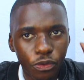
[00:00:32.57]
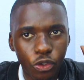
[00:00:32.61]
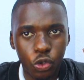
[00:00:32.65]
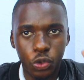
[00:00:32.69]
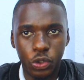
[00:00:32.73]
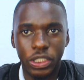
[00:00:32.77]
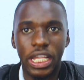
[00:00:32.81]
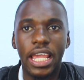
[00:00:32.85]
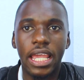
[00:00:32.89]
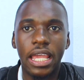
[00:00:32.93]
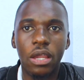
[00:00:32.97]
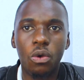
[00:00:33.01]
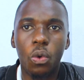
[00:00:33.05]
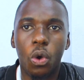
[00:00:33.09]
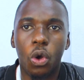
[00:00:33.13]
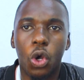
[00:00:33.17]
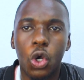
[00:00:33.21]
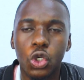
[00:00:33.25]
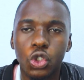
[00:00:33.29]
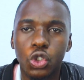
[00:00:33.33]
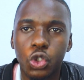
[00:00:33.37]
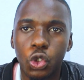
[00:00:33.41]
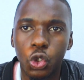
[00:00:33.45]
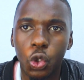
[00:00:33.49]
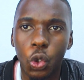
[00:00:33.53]
today we're
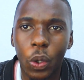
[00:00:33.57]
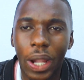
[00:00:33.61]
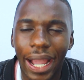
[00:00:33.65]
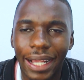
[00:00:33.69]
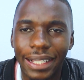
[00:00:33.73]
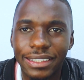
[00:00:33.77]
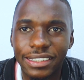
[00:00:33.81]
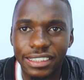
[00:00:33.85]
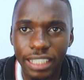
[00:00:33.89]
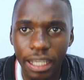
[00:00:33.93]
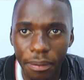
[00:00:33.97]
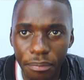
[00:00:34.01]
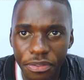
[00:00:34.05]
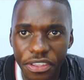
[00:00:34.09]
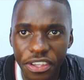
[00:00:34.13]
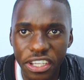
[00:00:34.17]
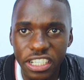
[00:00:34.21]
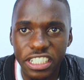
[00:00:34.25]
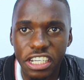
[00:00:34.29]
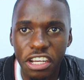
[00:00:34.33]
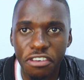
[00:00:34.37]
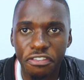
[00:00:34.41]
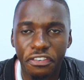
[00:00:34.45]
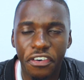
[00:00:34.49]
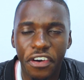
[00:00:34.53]
going to look at
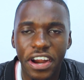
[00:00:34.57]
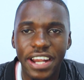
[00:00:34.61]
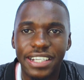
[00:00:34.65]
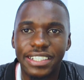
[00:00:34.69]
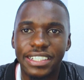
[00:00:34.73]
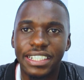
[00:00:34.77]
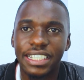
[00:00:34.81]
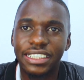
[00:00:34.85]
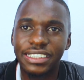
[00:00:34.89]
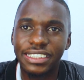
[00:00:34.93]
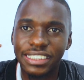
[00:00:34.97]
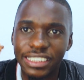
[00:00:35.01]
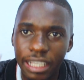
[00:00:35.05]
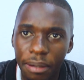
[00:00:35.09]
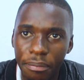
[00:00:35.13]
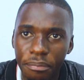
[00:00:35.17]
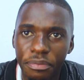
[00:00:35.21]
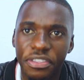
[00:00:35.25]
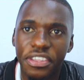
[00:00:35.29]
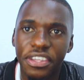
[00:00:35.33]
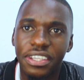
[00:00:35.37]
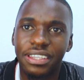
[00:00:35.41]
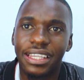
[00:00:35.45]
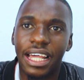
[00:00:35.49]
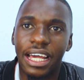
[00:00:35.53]
something different,
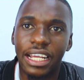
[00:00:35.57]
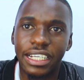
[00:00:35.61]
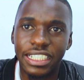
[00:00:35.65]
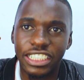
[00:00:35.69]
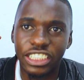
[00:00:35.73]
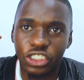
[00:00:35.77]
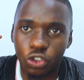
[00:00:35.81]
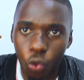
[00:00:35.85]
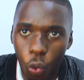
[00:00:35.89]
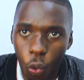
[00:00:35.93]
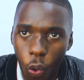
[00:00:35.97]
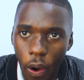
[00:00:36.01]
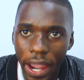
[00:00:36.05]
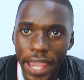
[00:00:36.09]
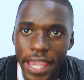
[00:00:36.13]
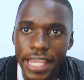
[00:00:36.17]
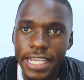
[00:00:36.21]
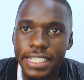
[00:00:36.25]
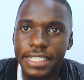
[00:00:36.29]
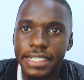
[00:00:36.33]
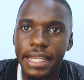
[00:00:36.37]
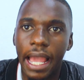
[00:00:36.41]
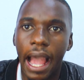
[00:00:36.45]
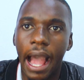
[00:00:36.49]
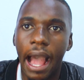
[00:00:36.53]
something that is
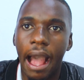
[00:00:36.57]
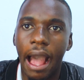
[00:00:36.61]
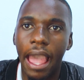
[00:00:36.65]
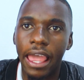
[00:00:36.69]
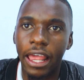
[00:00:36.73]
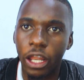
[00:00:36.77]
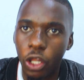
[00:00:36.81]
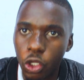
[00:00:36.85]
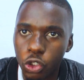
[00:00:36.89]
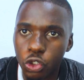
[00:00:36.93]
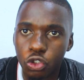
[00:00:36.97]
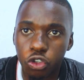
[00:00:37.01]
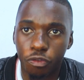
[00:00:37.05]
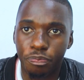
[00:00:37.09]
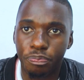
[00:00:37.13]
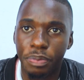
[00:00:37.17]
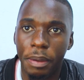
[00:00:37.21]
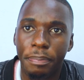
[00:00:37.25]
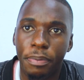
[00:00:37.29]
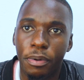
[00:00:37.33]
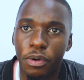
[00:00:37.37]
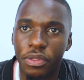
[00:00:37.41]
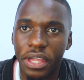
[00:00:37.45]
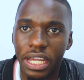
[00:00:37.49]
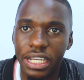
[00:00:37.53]
quite a lot of
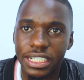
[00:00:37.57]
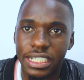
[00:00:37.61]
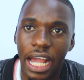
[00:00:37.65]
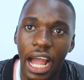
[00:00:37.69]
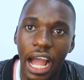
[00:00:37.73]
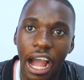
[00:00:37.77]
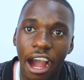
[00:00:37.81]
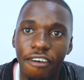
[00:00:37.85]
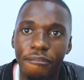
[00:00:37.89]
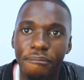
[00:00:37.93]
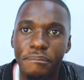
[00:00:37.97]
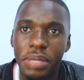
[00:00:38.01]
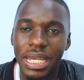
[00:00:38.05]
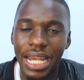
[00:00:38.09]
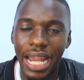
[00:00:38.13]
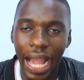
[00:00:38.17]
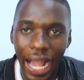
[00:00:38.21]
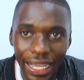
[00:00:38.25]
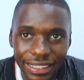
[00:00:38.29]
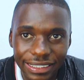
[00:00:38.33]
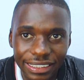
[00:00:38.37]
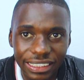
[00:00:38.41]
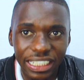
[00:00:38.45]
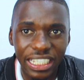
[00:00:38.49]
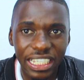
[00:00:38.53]
people that have been
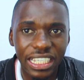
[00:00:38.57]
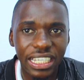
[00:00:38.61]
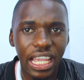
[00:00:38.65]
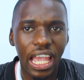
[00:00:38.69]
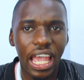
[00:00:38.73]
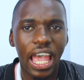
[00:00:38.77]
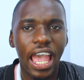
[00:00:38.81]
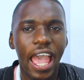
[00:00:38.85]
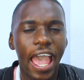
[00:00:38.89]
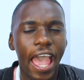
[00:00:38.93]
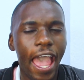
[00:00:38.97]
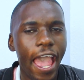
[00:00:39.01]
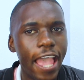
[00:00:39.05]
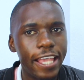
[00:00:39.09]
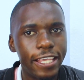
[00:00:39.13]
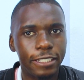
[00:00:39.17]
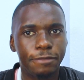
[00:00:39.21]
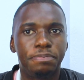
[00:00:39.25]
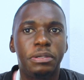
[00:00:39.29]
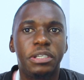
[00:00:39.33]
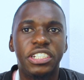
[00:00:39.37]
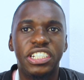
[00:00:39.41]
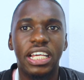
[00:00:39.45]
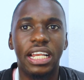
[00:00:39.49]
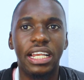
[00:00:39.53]
asking,
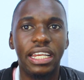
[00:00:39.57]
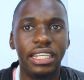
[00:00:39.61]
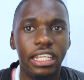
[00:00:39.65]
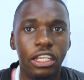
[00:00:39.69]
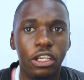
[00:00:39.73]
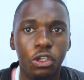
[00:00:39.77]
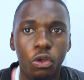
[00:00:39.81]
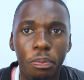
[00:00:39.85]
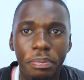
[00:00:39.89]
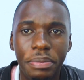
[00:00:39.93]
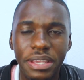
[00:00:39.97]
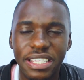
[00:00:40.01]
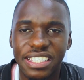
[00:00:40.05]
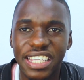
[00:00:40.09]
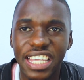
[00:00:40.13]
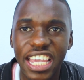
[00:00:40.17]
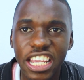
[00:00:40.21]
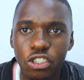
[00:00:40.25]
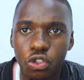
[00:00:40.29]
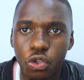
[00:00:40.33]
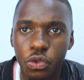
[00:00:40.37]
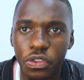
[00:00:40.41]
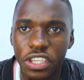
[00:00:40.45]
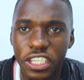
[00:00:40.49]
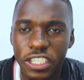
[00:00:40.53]
especially the newbies
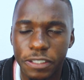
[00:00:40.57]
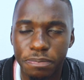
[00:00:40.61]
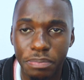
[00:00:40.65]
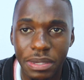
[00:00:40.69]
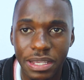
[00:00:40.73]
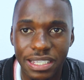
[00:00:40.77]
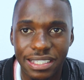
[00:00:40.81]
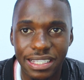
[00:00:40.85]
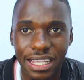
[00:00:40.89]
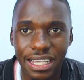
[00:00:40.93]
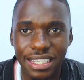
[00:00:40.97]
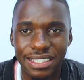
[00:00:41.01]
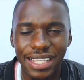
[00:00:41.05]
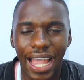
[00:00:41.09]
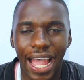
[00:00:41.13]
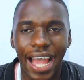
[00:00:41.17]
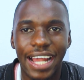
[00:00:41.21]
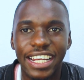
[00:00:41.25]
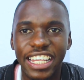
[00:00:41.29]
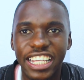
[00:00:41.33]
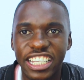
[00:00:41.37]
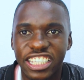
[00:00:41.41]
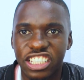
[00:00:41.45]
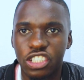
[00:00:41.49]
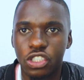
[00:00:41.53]
into this business.
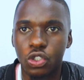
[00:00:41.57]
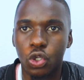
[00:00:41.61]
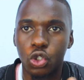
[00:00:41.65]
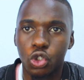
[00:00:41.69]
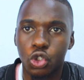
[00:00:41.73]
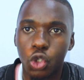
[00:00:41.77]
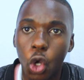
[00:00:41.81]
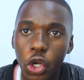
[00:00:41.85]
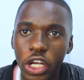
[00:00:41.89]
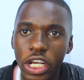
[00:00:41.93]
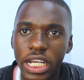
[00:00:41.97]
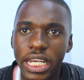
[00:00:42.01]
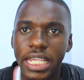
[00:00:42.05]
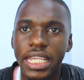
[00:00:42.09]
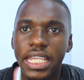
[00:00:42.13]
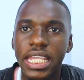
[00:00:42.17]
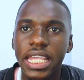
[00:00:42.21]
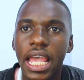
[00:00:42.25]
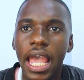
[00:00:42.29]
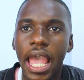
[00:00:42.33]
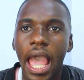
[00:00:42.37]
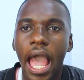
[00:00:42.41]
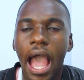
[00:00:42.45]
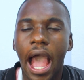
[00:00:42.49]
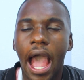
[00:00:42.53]
And it's not only
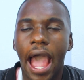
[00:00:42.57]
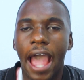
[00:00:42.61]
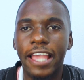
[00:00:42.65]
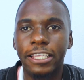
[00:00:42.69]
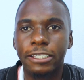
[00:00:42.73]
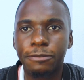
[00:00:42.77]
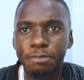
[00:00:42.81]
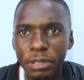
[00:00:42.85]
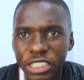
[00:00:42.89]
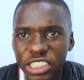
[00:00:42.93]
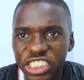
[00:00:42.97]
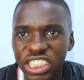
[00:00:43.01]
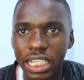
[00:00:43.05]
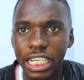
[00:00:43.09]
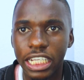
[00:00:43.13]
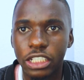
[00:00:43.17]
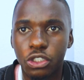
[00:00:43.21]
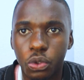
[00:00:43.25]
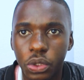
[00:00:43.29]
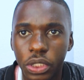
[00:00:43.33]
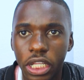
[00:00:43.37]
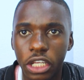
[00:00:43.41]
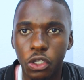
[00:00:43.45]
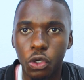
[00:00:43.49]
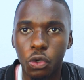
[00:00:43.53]
especially
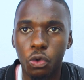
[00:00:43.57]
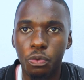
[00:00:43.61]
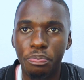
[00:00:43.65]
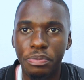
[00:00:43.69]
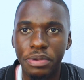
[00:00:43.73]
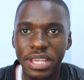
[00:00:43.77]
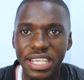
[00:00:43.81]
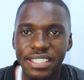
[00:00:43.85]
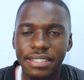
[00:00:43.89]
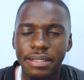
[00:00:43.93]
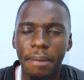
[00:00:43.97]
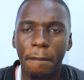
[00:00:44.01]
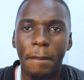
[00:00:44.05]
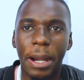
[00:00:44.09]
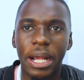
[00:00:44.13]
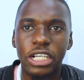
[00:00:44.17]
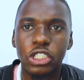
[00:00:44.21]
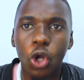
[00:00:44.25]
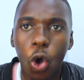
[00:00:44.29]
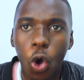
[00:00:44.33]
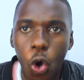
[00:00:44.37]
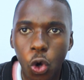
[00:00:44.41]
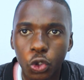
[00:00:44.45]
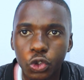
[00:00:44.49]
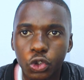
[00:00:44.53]
to the newbies,
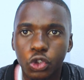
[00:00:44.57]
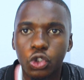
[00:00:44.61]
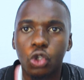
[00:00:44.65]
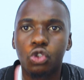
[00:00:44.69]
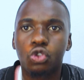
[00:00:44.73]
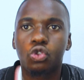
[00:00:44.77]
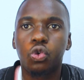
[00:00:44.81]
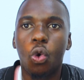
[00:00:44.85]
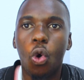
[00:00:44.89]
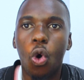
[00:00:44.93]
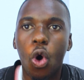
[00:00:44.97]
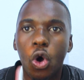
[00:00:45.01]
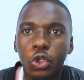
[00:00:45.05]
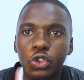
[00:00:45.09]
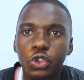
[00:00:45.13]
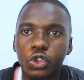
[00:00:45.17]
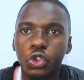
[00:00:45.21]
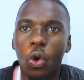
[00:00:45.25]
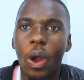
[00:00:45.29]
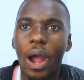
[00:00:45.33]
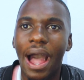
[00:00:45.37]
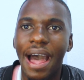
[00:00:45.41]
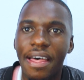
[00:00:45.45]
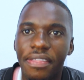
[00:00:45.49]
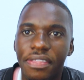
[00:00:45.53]
but also to
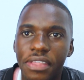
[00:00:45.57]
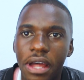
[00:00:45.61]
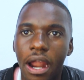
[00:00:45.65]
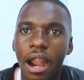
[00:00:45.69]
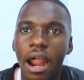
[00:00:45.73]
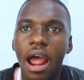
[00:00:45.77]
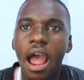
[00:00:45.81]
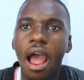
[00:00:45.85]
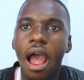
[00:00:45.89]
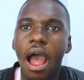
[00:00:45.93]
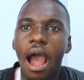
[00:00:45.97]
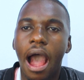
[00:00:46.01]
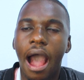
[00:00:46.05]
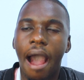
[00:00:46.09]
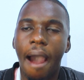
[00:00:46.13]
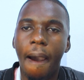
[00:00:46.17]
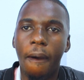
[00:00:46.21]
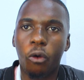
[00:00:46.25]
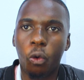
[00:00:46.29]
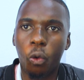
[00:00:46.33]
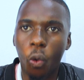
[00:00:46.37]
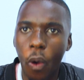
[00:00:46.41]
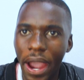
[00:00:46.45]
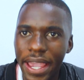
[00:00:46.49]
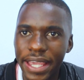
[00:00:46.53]
other
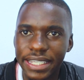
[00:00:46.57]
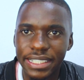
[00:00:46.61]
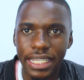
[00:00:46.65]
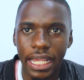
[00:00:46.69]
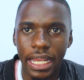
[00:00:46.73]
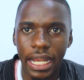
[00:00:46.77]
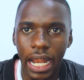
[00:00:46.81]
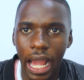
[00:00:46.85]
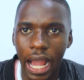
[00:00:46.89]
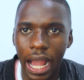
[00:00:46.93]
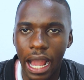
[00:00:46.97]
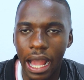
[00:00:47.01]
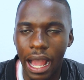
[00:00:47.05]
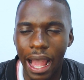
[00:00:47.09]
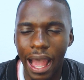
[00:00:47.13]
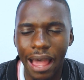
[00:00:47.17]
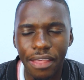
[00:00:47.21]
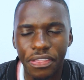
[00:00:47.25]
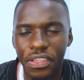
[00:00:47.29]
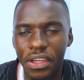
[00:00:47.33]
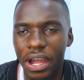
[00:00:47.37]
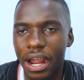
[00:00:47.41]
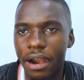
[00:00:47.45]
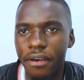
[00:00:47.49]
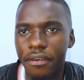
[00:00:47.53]

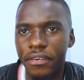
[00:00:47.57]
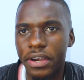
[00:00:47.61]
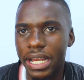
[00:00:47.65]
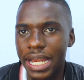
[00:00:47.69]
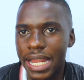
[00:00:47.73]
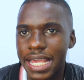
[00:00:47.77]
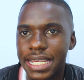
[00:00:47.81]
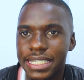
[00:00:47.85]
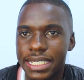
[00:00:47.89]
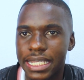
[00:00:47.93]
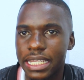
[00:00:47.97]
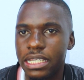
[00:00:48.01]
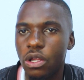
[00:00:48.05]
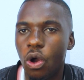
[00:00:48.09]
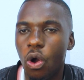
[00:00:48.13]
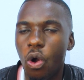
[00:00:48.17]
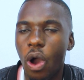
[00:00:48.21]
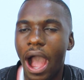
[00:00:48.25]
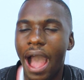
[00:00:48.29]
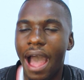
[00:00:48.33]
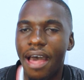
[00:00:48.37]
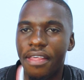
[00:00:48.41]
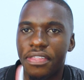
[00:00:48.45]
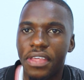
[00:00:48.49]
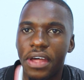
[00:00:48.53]
other related
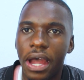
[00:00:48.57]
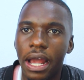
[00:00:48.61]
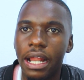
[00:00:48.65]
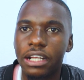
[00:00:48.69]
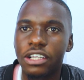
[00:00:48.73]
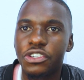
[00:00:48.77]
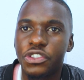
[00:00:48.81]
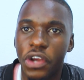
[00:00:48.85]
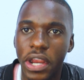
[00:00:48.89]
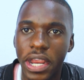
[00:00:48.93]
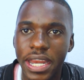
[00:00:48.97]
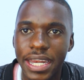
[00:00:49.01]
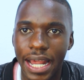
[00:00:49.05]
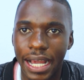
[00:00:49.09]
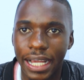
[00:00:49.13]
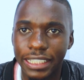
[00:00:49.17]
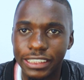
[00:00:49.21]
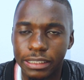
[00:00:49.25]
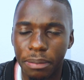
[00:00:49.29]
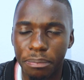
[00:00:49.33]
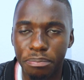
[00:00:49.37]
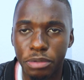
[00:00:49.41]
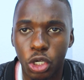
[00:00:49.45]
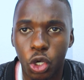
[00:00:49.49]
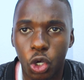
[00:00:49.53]
or other
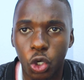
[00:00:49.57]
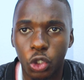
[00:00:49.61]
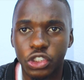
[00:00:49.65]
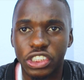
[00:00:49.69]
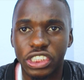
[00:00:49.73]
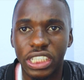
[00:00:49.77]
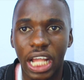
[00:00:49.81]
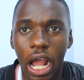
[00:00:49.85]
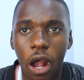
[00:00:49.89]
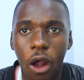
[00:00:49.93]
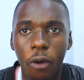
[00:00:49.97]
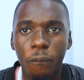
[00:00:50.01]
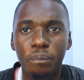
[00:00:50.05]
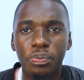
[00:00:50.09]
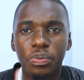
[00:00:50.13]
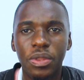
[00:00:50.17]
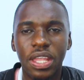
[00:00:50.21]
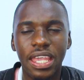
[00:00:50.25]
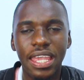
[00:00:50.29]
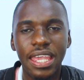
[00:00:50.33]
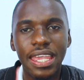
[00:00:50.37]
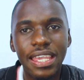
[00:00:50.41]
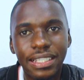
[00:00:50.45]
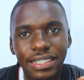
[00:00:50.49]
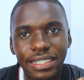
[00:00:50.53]
traders, because now
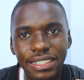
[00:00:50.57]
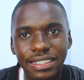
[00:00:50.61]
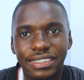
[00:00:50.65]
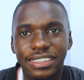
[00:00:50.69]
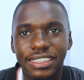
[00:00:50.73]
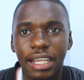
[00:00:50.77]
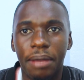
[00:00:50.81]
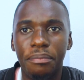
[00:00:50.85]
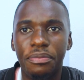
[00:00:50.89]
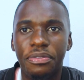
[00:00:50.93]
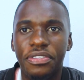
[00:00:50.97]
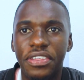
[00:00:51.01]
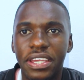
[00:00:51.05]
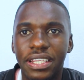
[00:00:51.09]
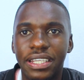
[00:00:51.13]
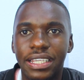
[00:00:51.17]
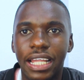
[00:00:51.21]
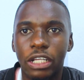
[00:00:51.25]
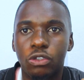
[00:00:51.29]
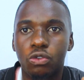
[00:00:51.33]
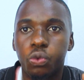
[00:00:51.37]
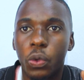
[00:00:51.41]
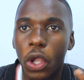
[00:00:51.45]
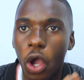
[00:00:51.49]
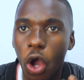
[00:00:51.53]
it is something
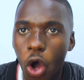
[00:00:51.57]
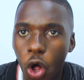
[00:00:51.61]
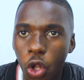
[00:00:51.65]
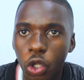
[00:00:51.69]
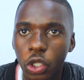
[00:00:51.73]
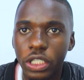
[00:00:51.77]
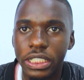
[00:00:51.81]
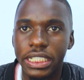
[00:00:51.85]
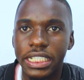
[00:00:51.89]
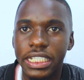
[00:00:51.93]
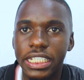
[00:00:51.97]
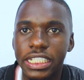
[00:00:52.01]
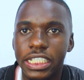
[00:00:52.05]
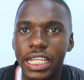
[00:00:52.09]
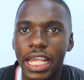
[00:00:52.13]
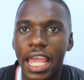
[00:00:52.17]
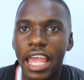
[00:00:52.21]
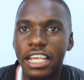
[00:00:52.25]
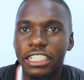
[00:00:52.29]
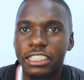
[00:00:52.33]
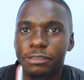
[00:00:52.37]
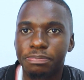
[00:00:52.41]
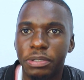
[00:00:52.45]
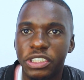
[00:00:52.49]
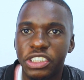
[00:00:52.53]
that we all need,
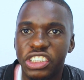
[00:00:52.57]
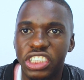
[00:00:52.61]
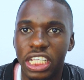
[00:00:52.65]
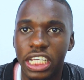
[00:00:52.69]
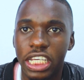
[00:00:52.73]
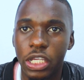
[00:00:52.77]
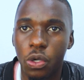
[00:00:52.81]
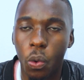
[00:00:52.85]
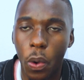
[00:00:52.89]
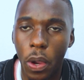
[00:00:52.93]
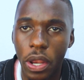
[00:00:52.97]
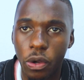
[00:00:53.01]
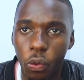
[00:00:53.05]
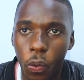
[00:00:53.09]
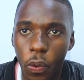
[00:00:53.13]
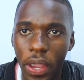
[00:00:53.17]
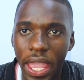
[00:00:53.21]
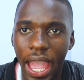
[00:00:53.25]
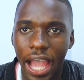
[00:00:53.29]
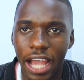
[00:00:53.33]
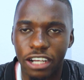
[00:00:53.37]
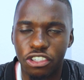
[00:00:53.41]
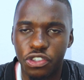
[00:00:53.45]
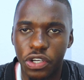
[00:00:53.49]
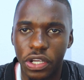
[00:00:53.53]
especially when
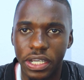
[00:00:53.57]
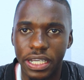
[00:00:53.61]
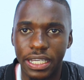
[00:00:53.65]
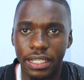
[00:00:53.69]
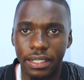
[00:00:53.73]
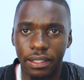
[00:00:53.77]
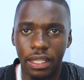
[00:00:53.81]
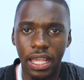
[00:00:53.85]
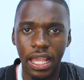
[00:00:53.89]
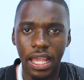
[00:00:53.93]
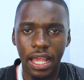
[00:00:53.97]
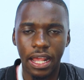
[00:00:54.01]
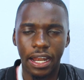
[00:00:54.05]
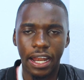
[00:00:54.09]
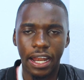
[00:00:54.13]
we are trading.